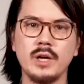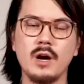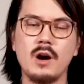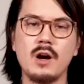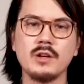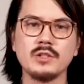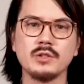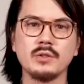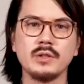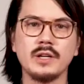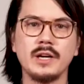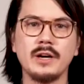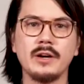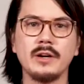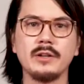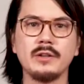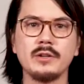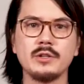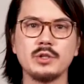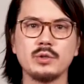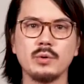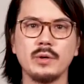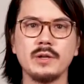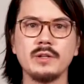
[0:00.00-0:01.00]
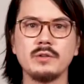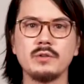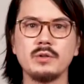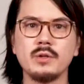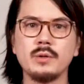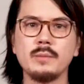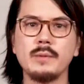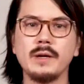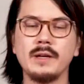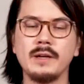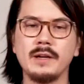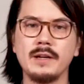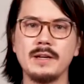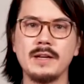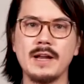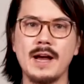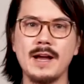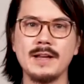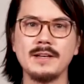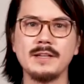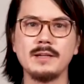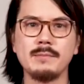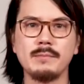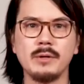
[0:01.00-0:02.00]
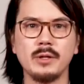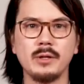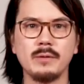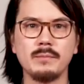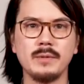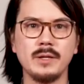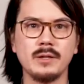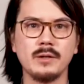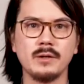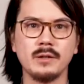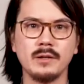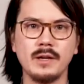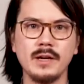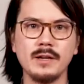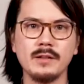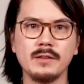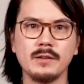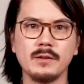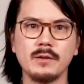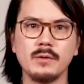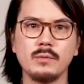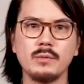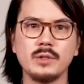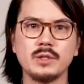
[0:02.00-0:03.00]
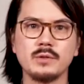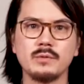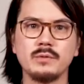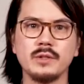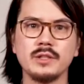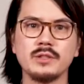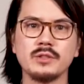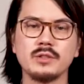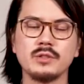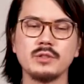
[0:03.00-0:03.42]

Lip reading: also carry the joint tube in a 90 millimeter length, which fits